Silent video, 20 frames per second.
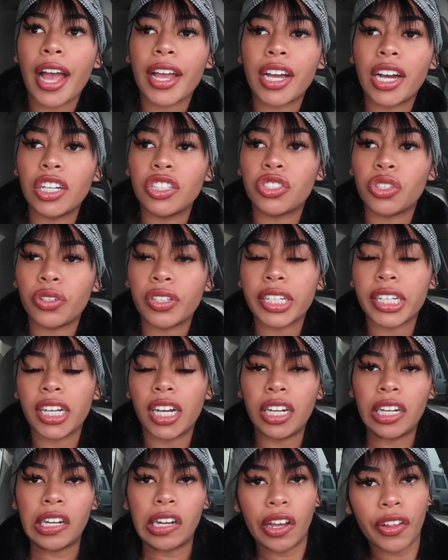I got Jolie
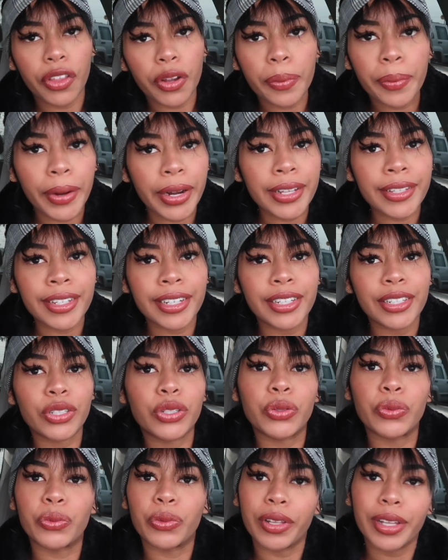another present.
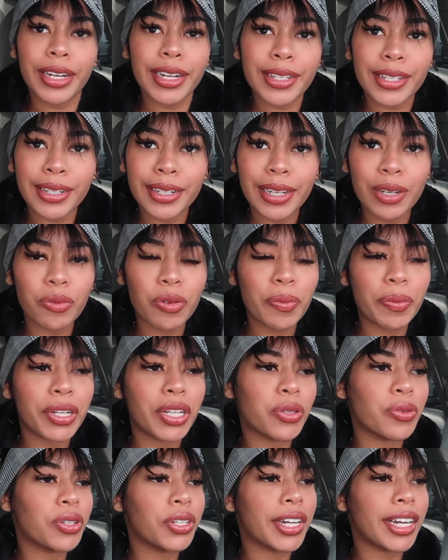She really doesn't need one
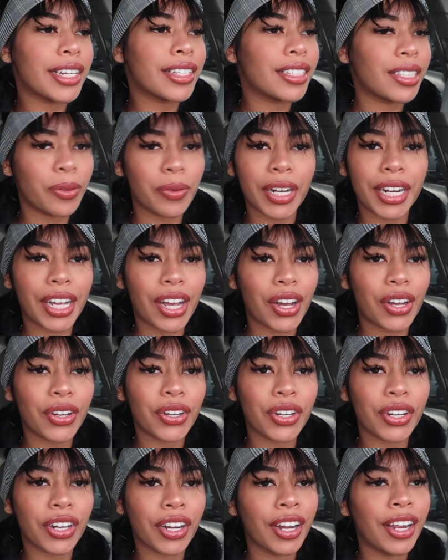because when you guys see what I got
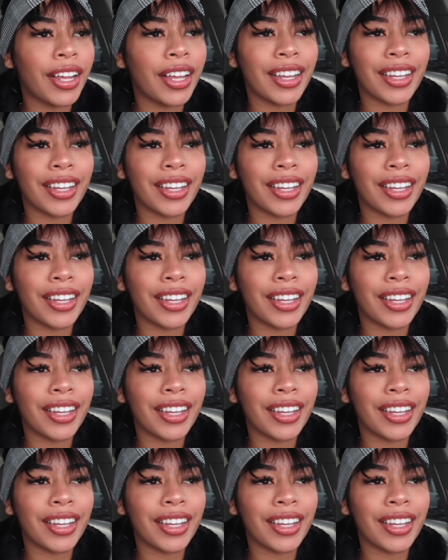her,